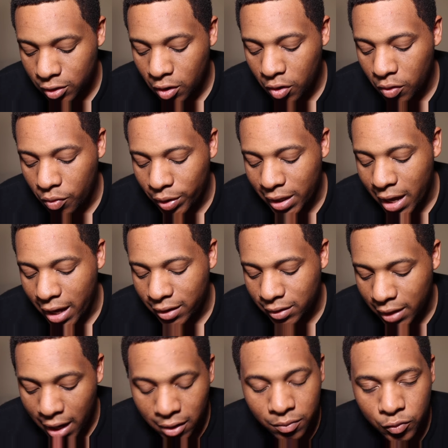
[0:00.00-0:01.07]
So we
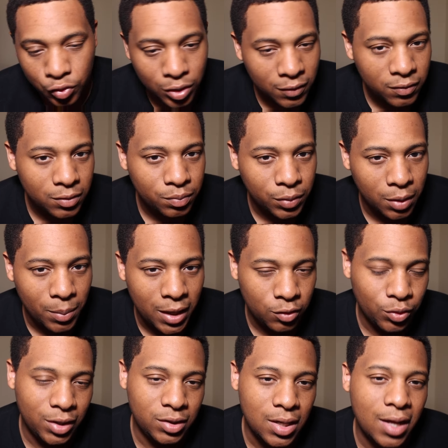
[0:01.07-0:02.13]
got Callum Drift, played
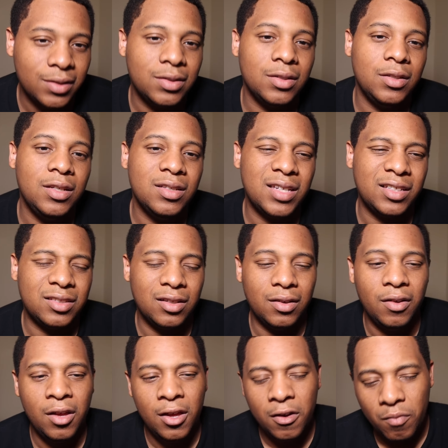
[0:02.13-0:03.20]
by Dwayne Johnson. He's like
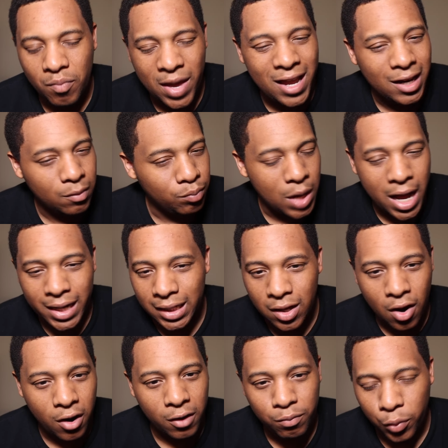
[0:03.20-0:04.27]
the main
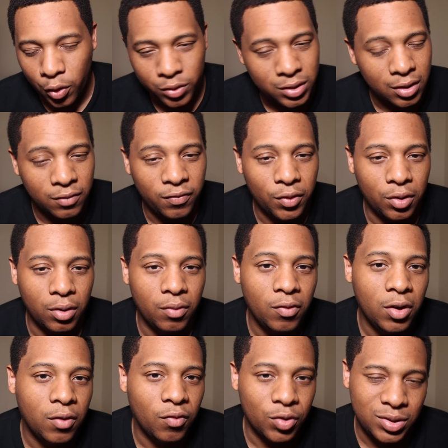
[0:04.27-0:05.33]
bodyguard person
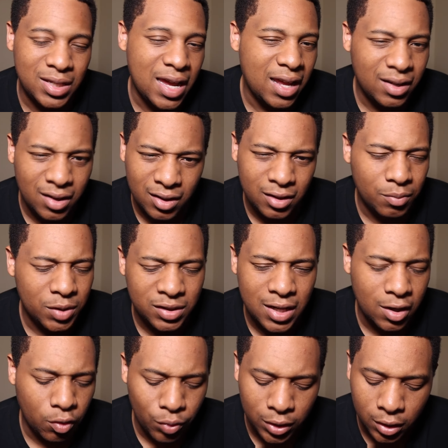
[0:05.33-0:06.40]
for Santa, and him and
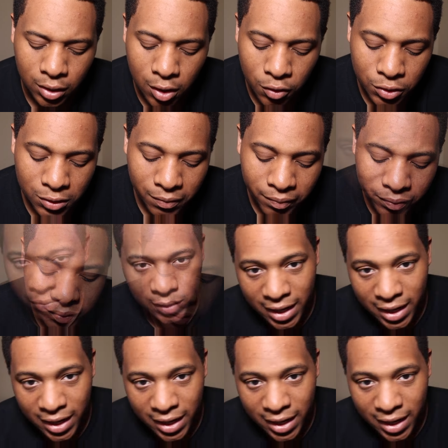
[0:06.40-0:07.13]
Santa are really close.